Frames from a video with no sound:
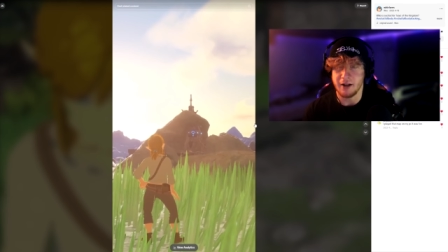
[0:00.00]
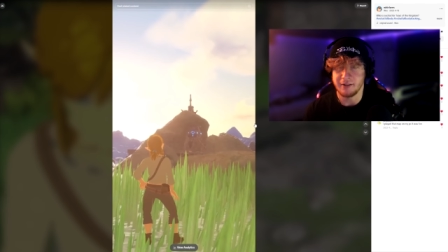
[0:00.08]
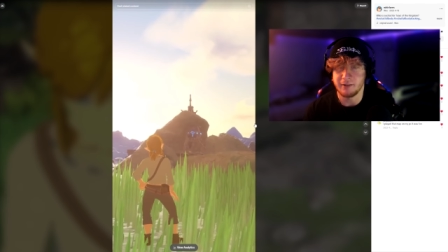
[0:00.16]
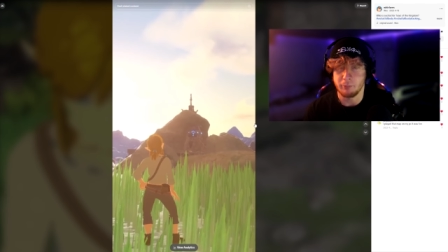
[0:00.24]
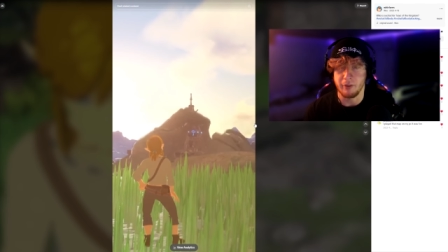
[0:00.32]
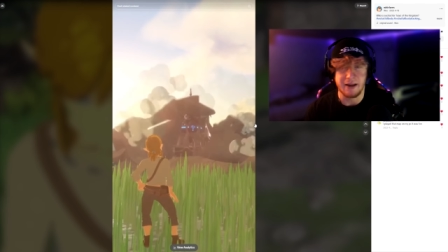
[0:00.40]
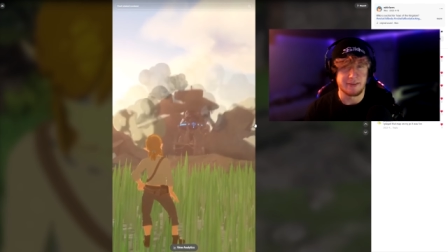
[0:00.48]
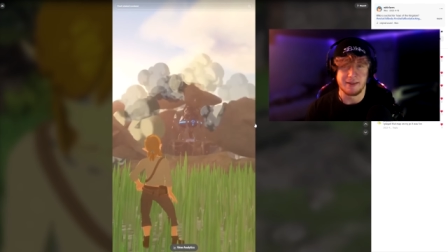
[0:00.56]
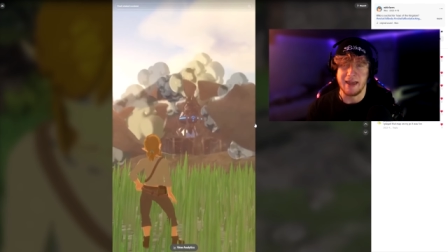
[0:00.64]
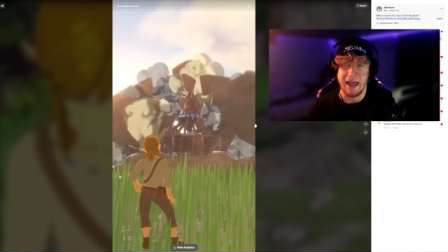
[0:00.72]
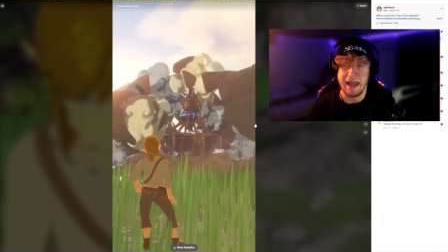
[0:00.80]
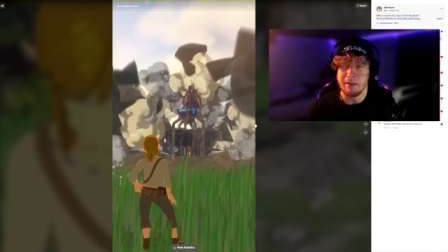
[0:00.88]
shots
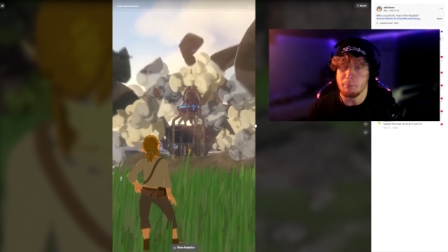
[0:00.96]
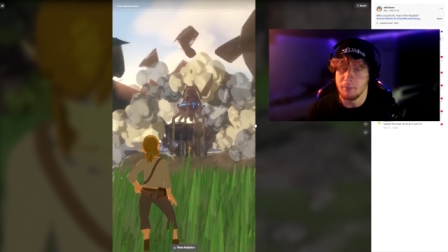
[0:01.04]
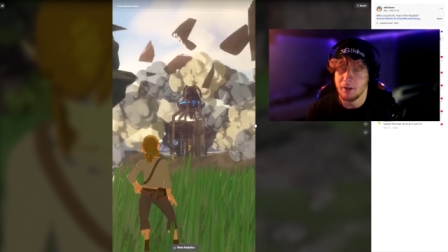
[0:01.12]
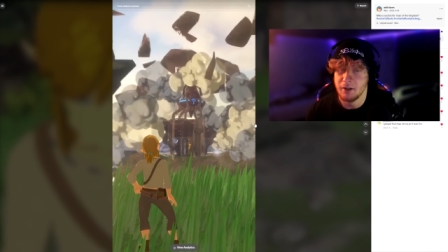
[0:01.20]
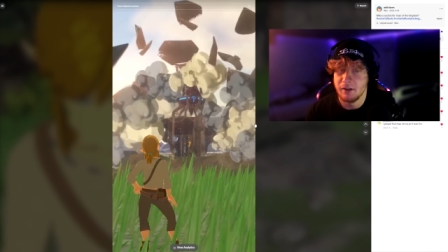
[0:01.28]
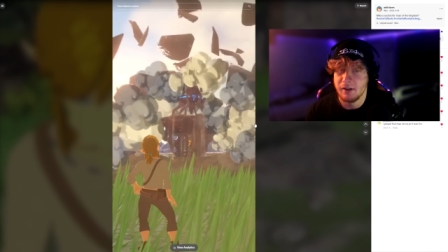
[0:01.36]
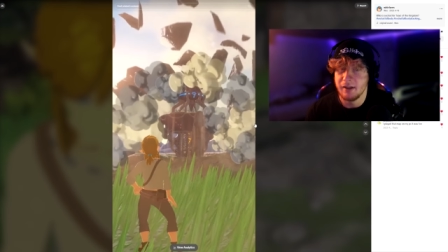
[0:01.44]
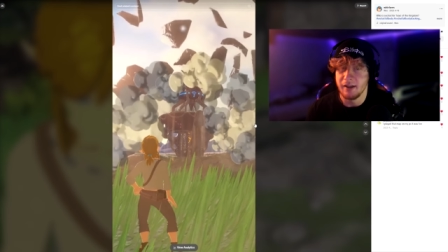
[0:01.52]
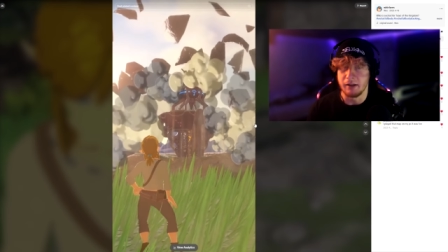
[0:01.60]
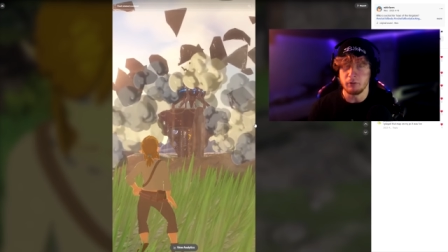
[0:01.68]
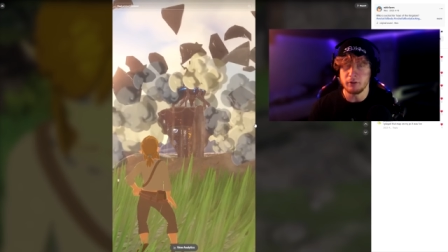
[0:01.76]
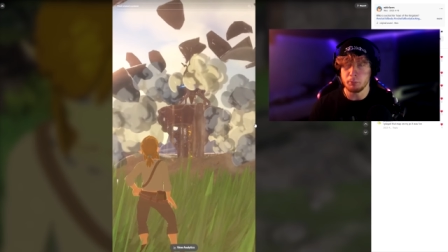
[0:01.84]
playing the game,
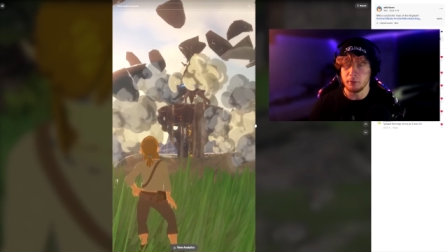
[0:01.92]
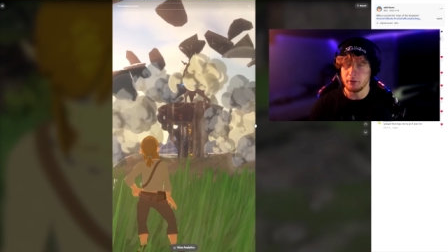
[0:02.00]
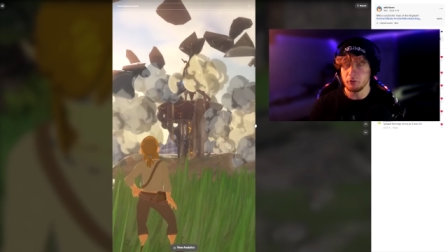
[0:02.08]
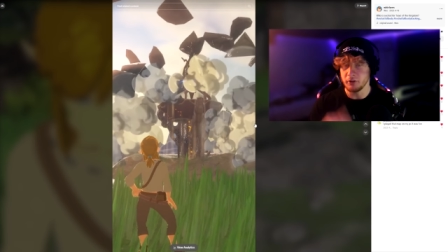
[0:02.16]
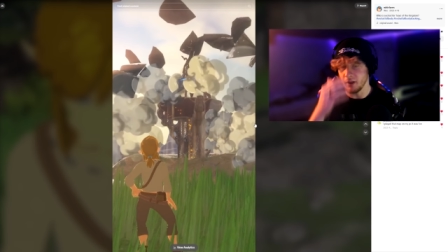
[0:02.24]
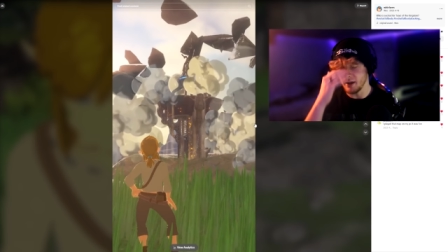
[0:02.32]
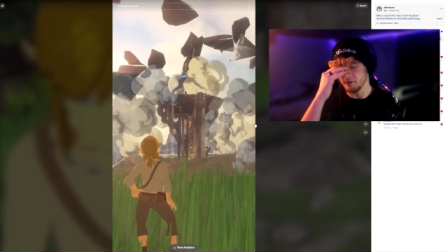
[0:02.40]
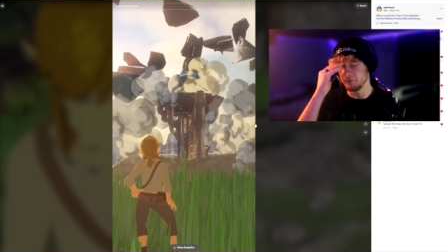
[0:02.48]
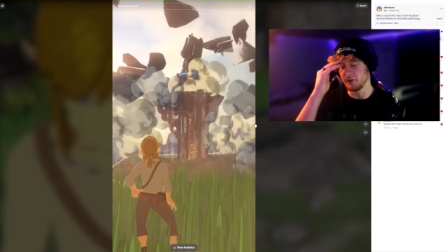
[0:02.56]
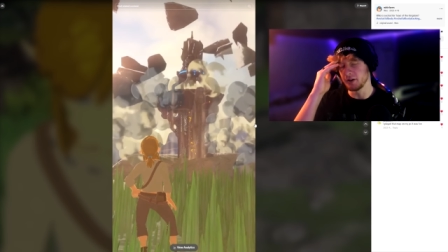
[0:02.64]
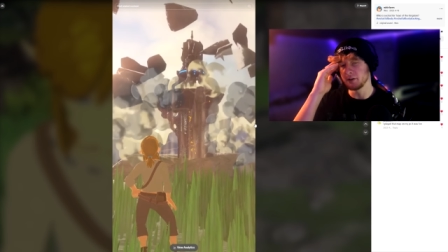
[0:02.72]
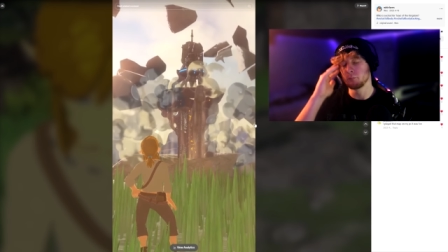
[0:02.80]
and it was it was a lot
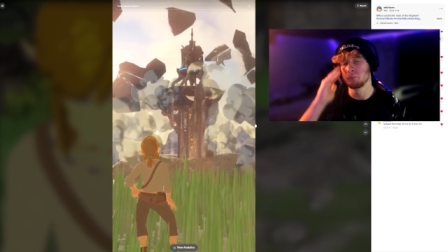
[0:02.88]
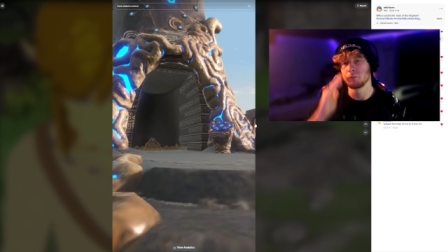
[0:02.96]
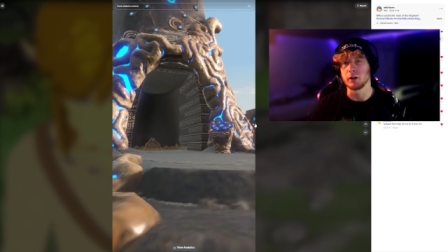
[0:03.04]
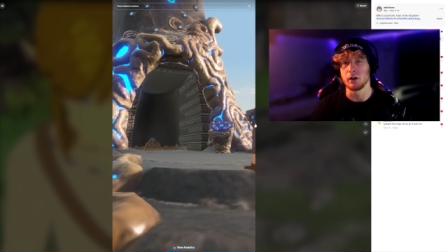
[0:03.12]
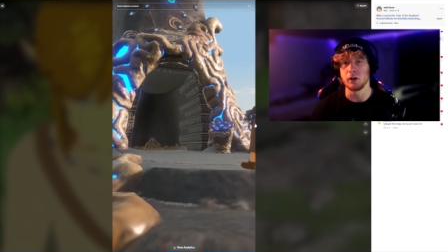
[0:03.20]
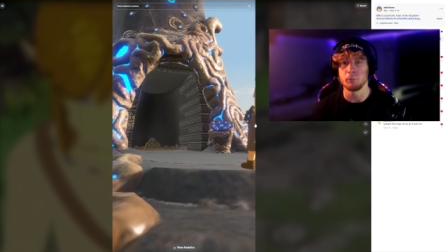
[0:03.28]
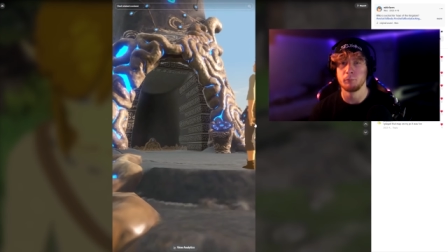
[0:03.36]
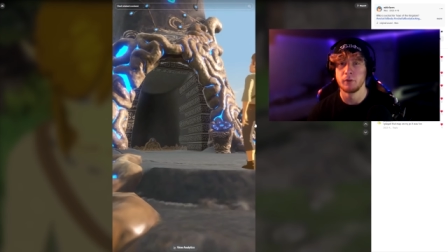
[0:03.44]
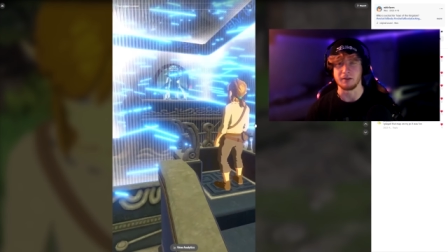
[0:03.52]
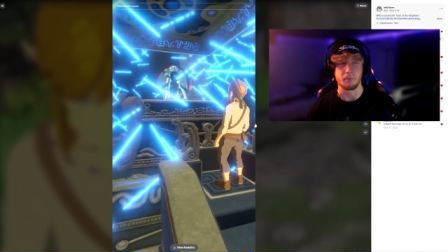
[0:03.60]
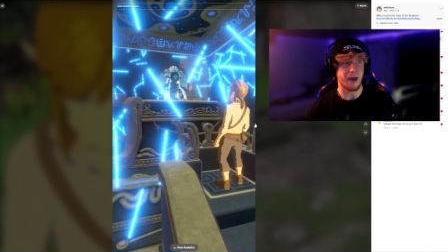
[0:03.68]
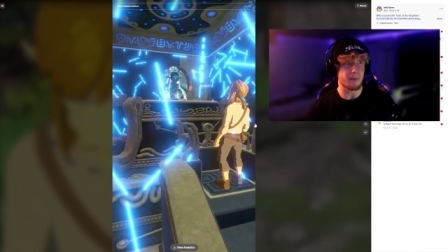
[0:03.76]
of fun. You know,
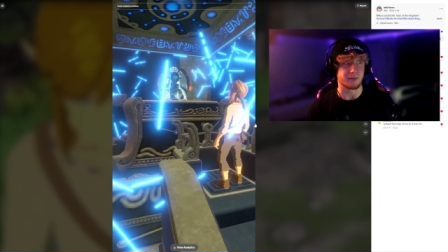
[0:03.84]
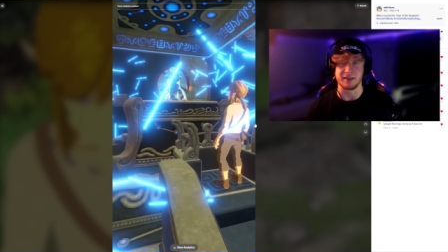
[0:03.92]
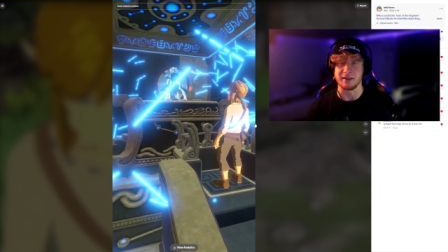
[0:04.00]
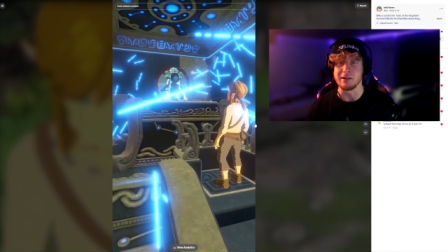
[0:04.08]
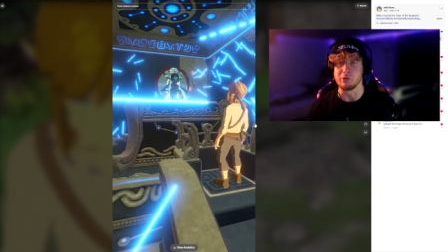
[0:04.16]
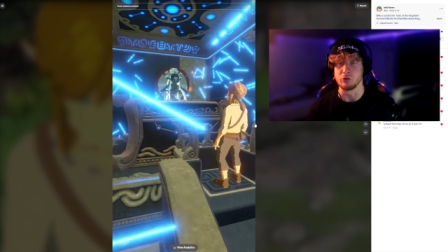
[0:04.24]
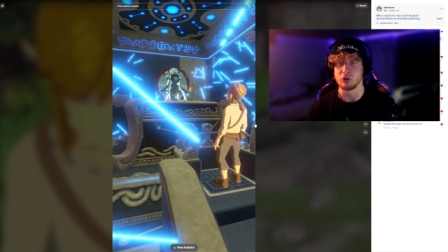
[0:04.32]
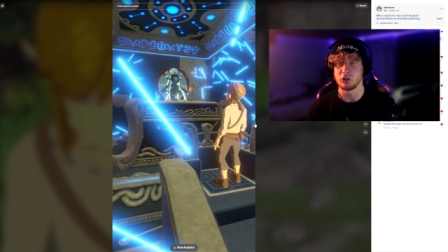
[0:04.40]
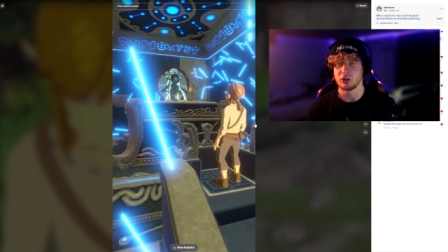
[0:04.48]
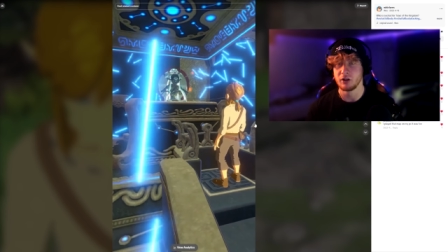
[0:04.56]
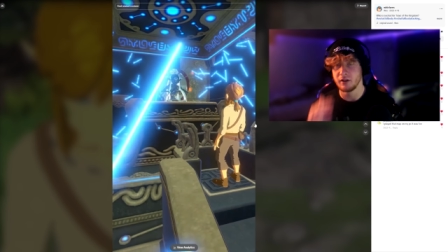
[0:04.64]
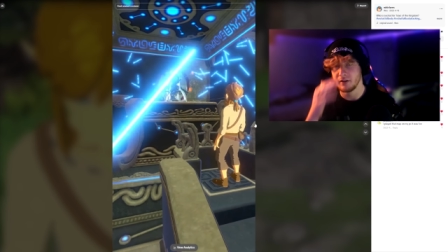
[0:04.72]
the map is
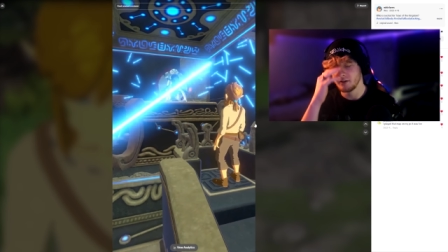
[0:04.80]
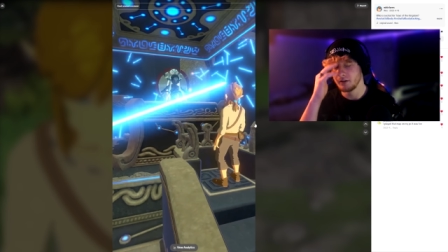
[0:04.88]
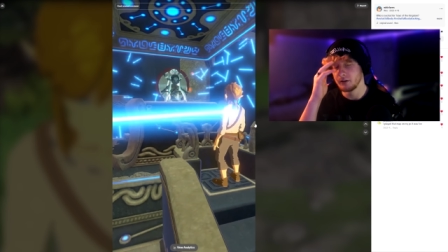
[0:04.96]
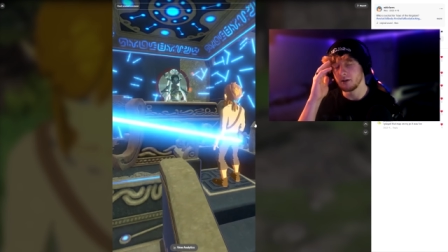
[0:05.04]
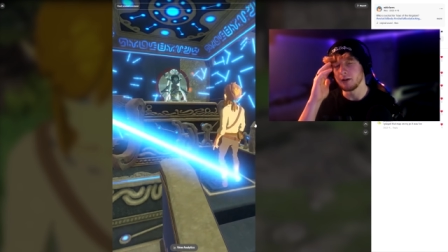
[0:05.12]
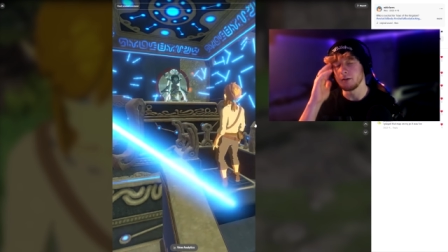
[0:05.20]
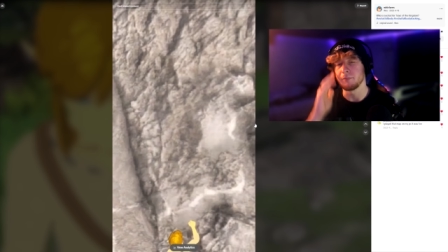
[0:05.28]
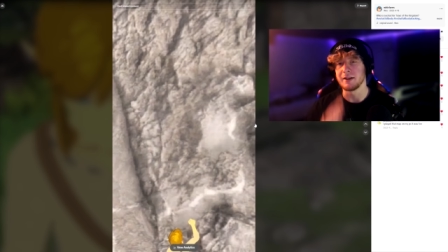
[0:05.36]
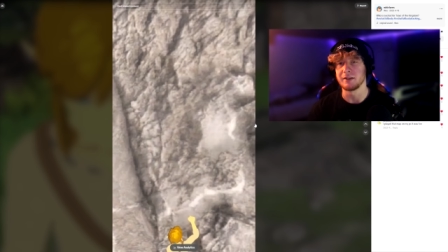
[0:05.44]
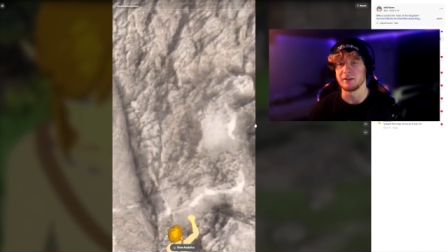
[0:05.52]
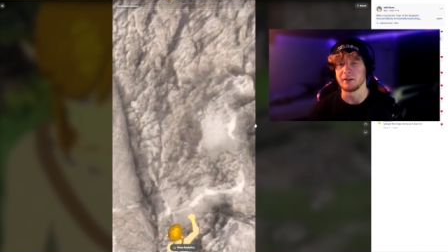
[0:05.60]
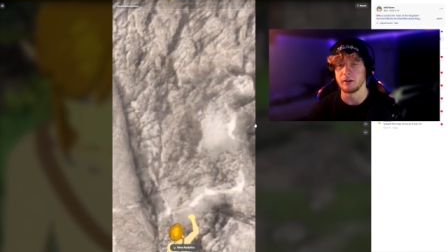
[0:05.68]
huge,
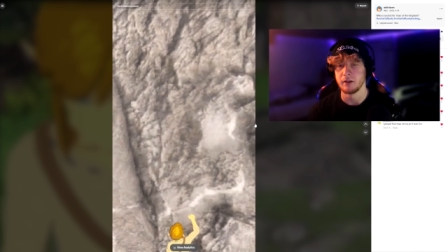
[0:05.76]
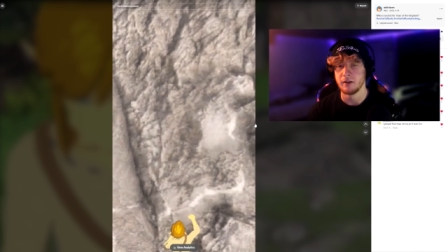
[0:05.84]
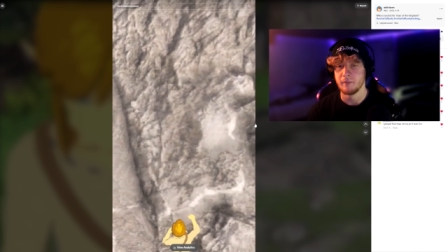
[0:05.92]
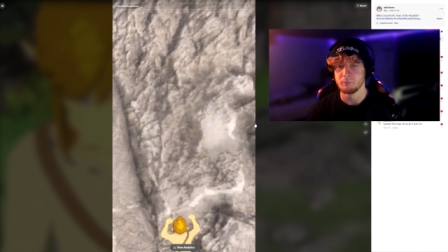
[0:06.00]
amazing.